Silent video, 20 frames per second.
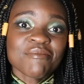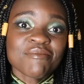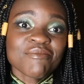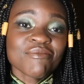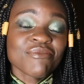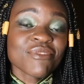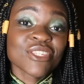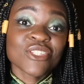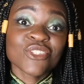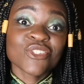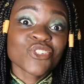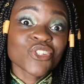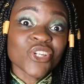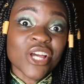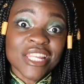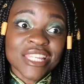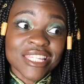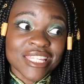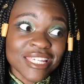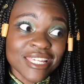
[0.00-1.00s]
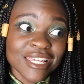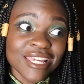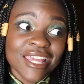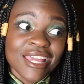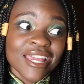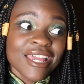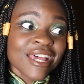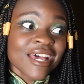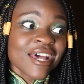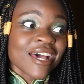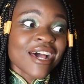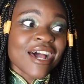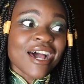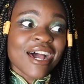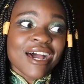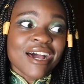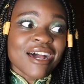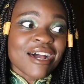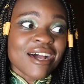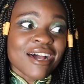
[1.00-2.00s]
this journey,
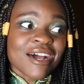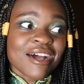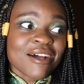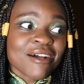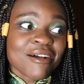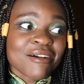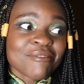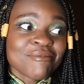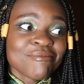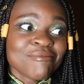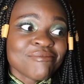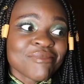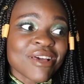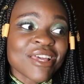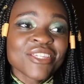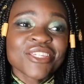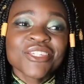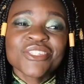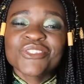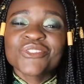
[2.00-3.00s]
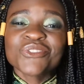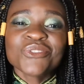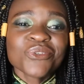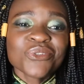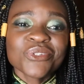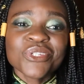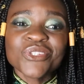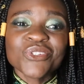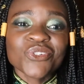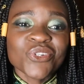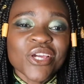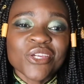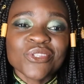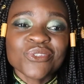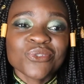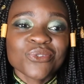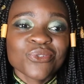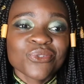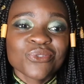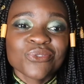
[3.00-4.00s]
and just trying
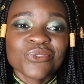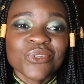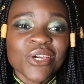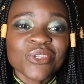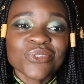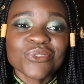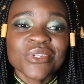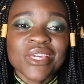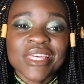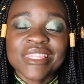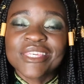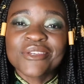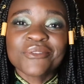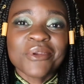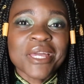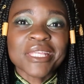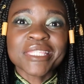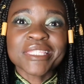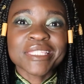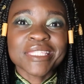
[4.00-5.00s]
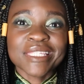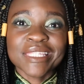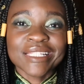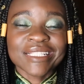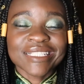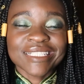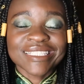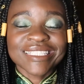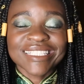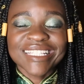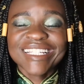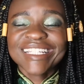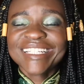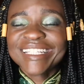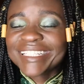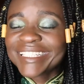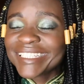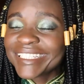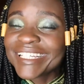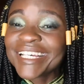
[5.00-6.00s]
to get the right skills.
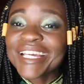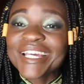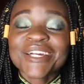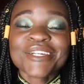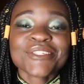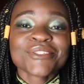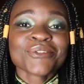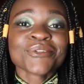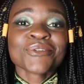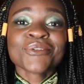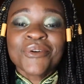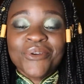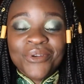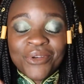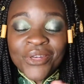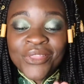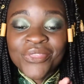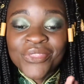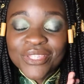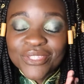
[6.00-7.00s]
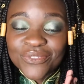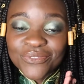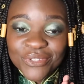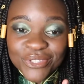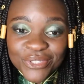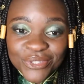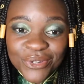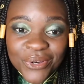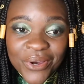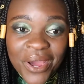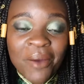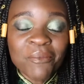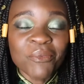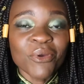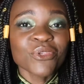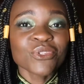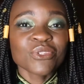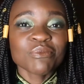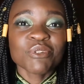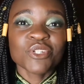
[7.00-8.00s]
So in this video I'm
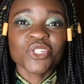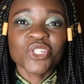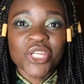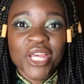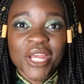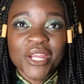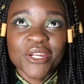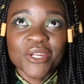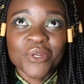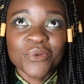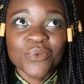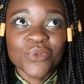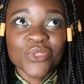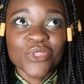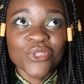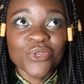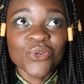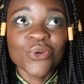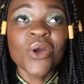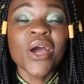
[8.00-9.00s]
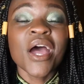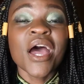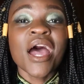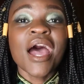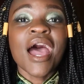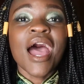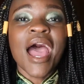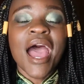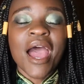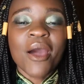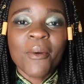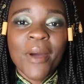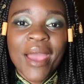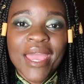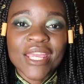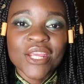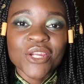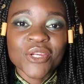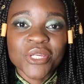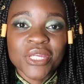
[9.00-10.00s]
going to be sharing with you how I
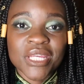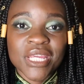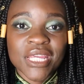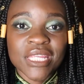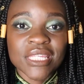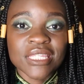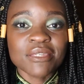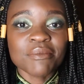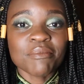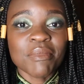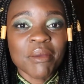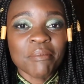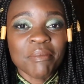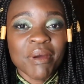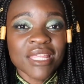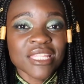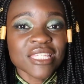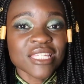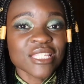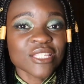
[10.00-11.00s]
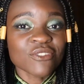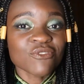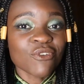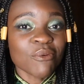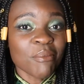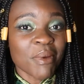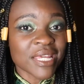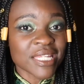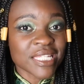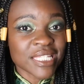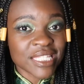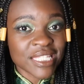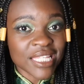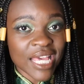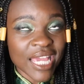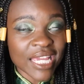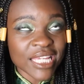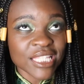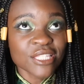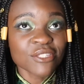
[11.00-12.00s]
create my patterns for my
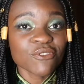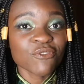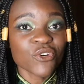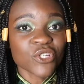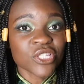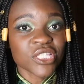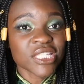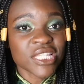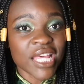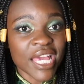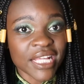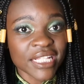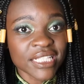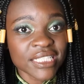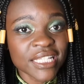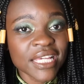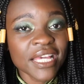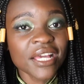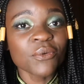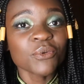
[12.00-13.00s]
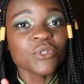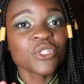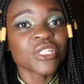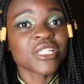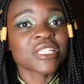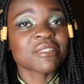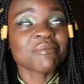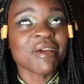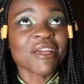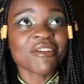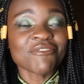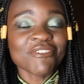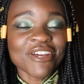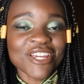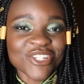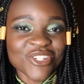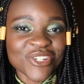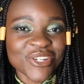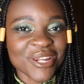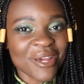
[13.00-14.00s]
designs for Style Tech, which is my
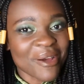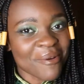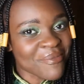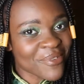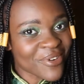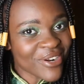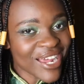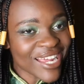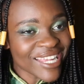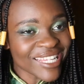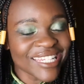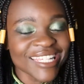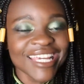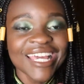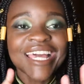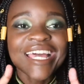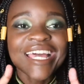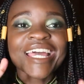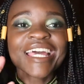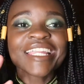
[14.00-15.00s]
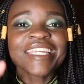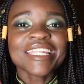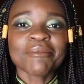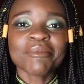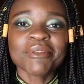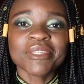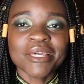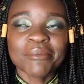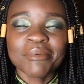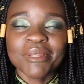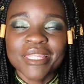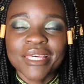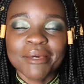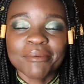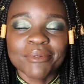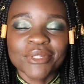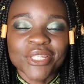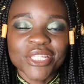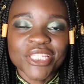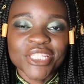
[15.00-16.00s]
fashion brand.
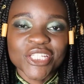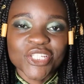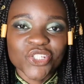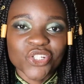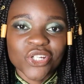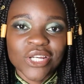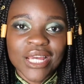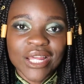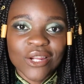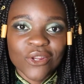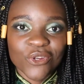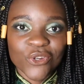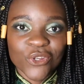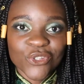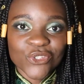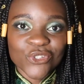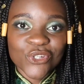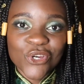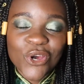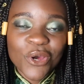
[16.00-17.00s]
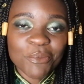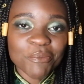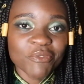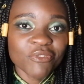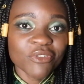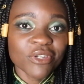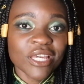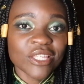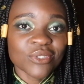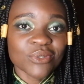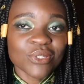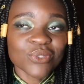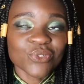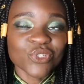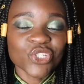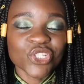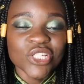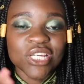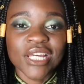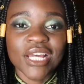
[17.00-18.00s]
www.teshie.com if you guys want to
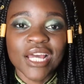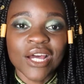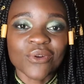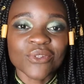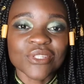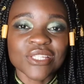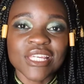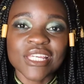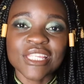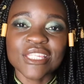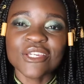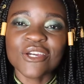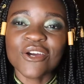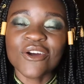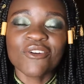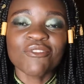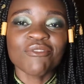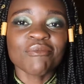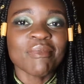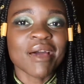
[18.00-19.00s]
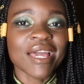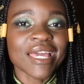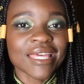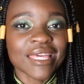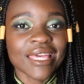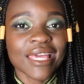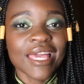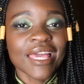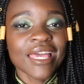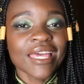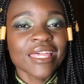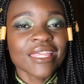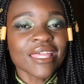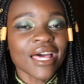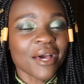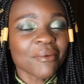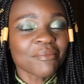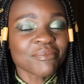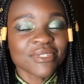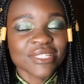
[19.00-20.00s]
check out any of my
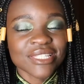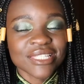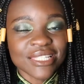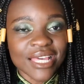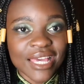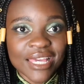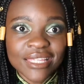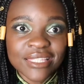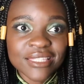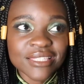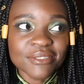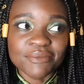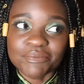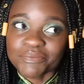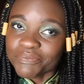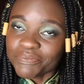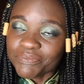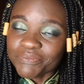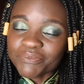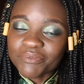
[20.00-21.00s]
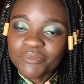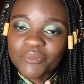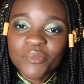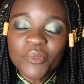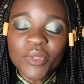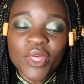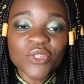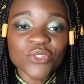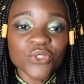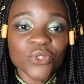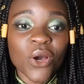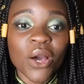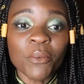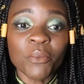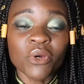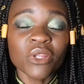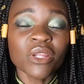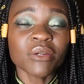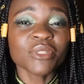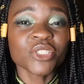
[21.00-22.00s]
designs. So I'm
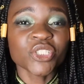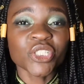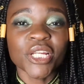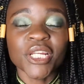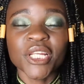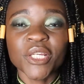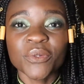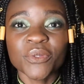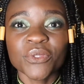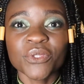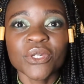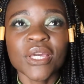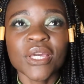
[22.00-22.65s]
going to be sharing with you